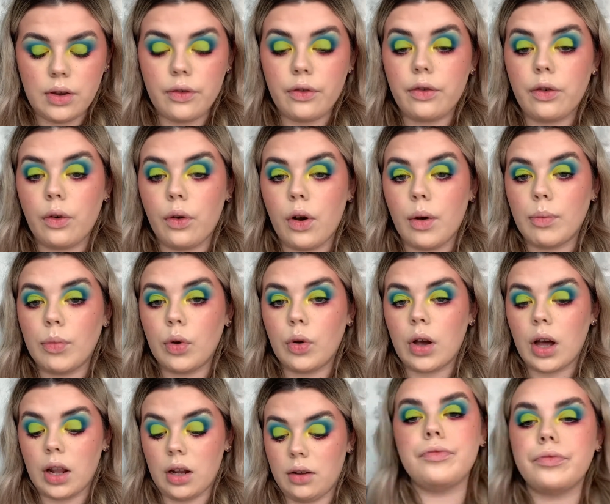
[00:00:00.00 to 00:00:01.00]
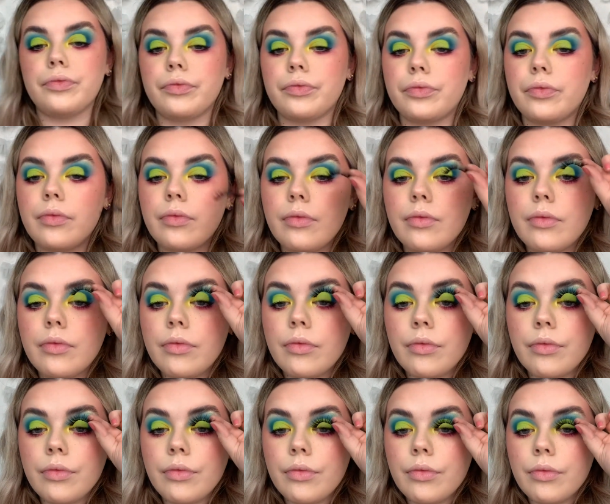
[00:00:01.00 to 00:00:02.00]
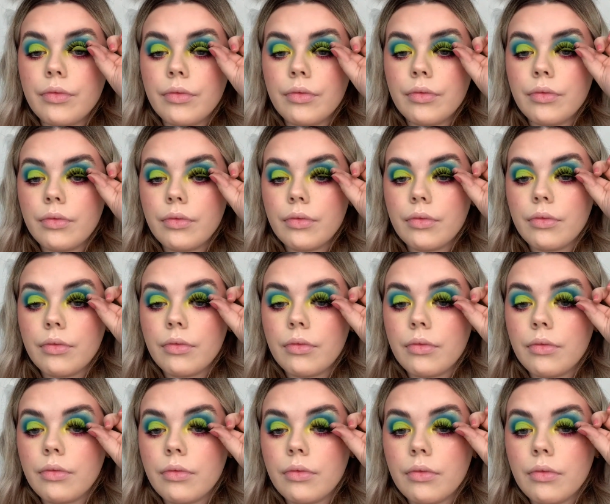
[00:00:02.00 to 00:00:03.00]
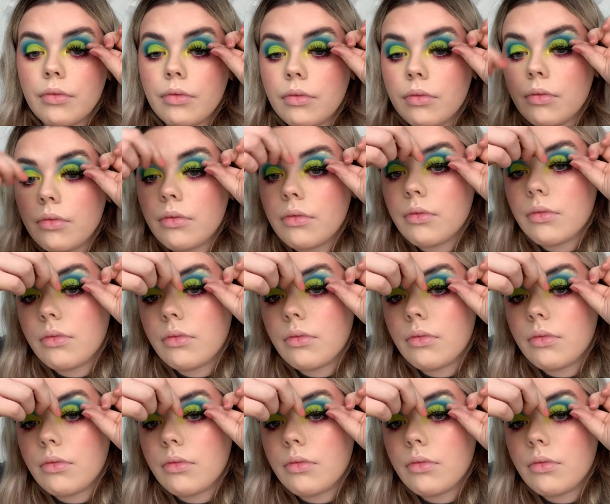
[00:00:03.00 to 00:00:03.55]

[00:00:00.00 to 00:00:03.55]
for a more colourful look and something where I want a really